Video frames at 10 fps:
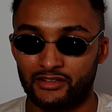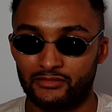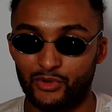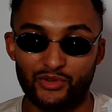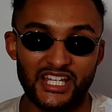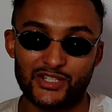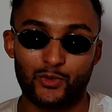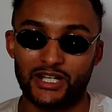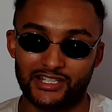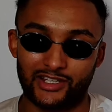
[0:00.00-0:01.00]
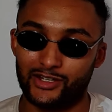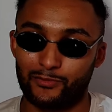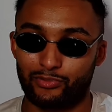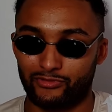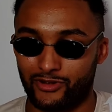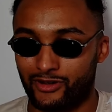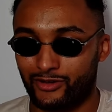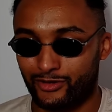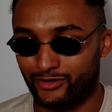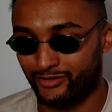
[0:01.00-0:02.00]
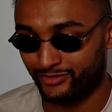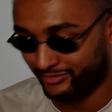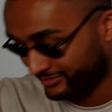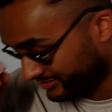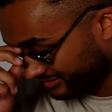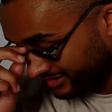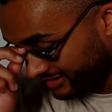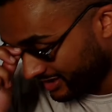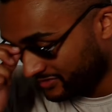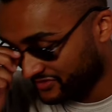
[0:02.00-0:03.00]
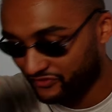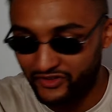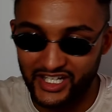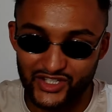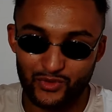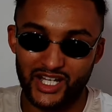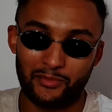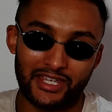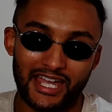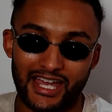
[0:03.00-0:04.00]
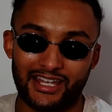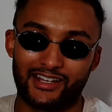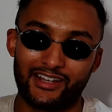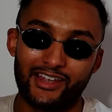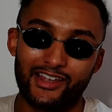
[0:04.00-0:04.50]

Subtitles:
More or less when he turned pro. He was finished when it began.